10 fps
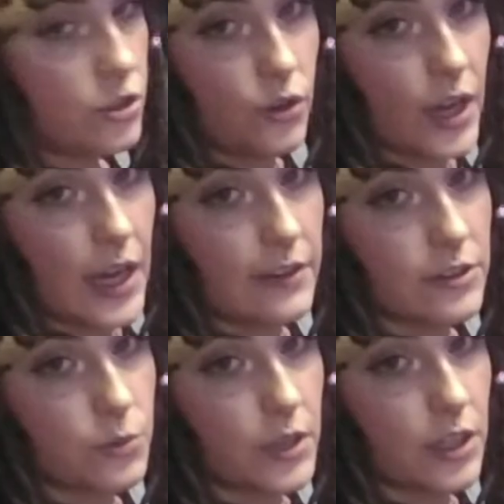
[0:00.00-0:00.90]
you kind of
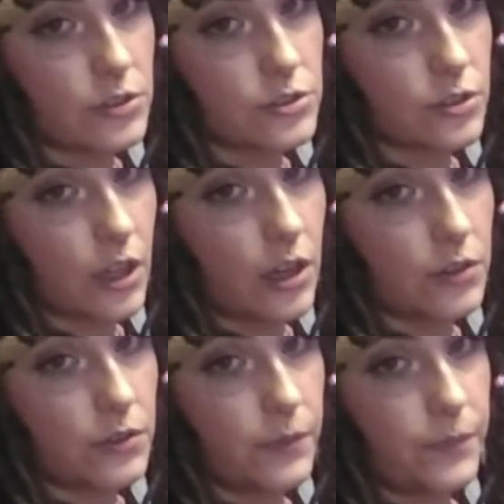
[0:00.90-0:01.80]
just want to go
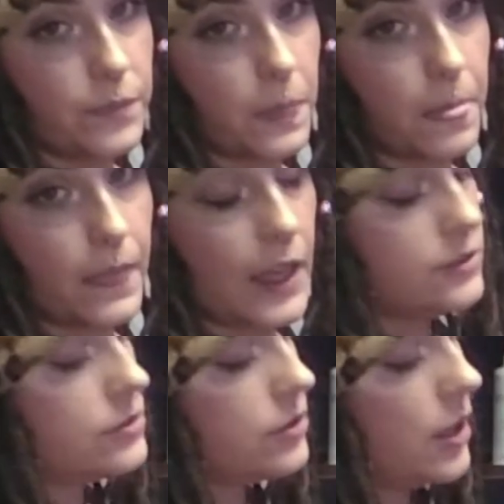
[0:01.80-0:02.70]
slow
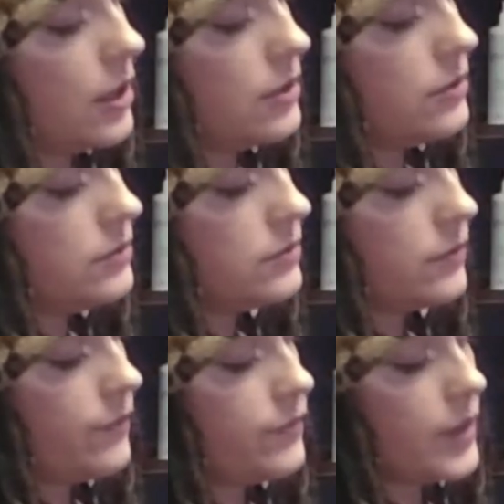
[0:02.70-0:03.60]
and slow
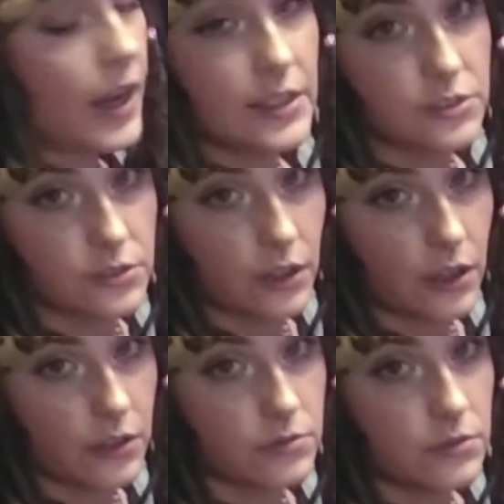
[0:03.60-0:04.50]
and
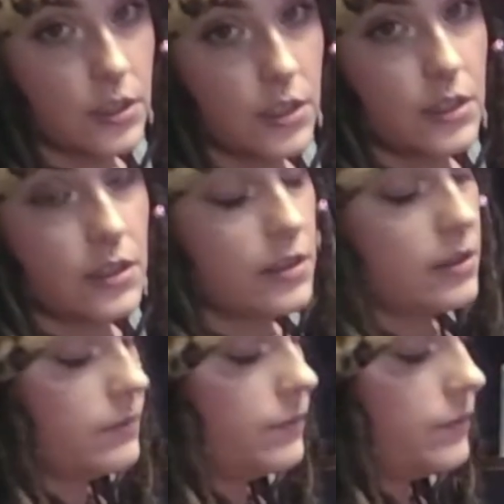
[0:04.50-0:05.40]
slow
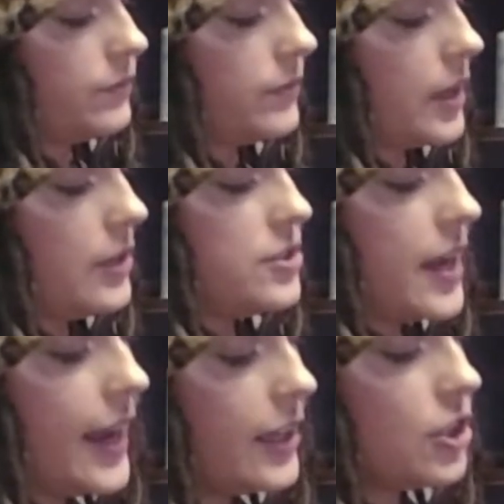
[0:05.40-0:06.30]
and
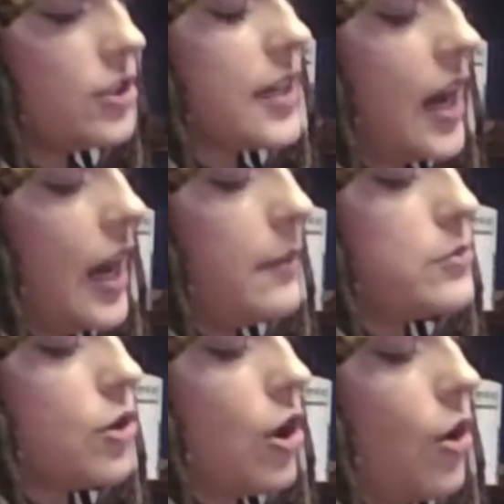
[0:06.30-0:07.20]
take your time.
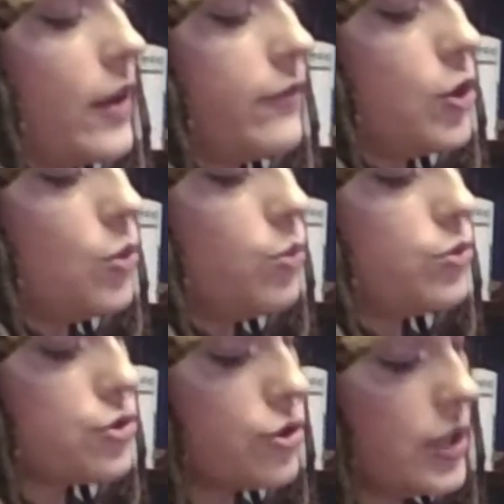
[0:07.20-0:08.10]
So if you
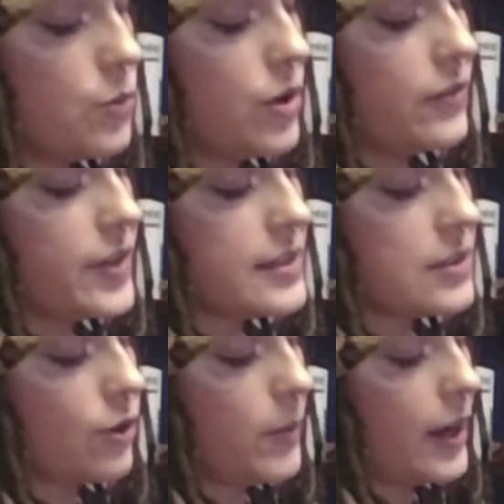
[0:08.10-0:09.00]
truly want
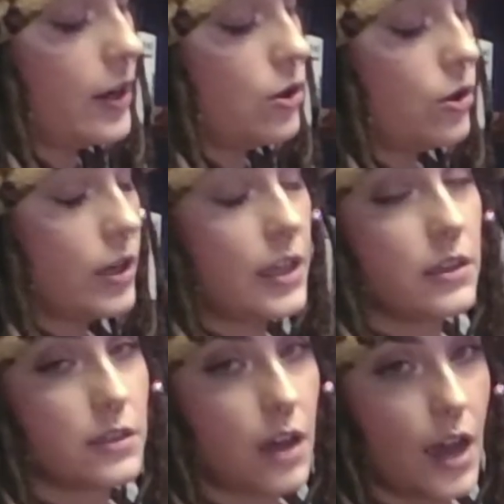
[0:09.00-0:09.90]
this to remain cold,
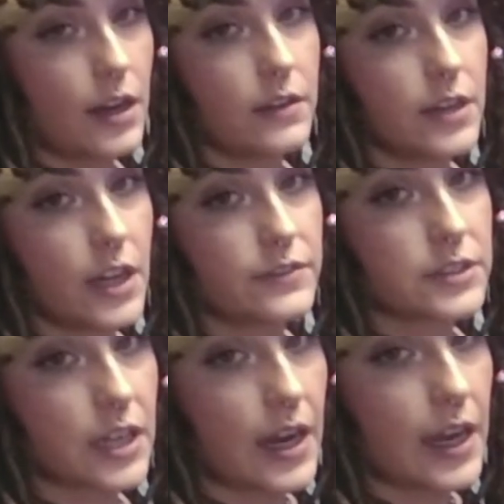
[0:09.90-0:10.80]
enough
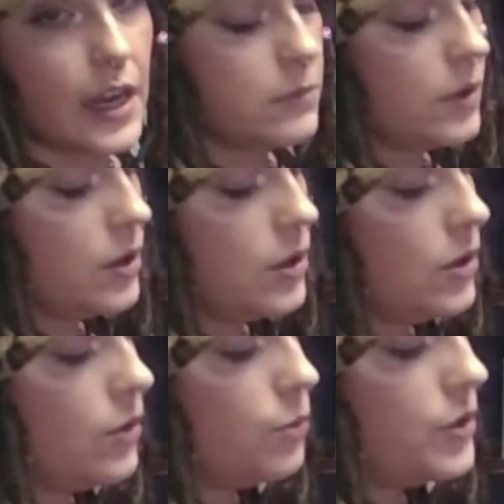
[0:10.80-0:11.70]
time
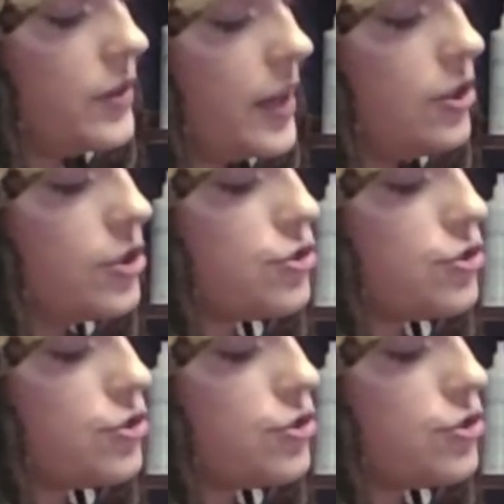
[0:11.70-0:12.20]
within your